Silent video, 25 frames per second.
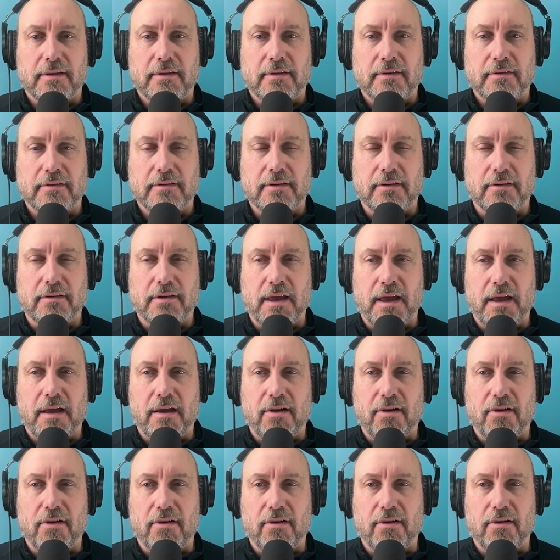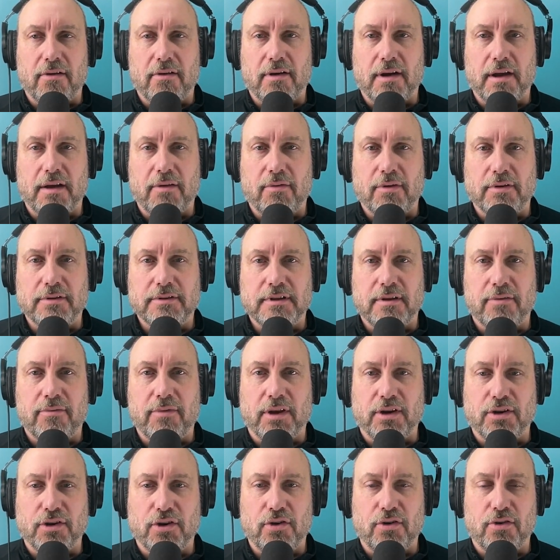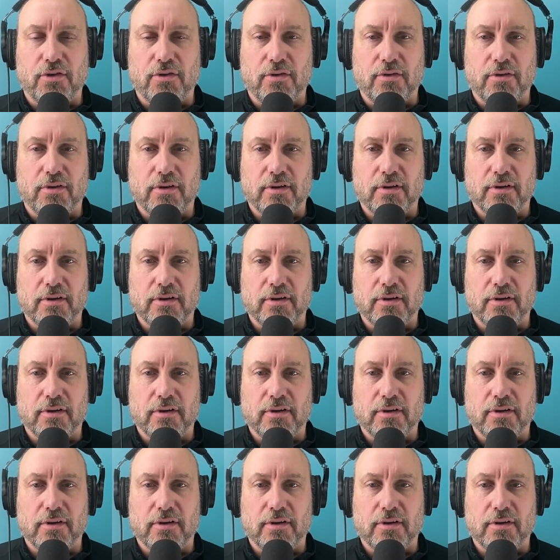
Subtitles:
So now I want something new.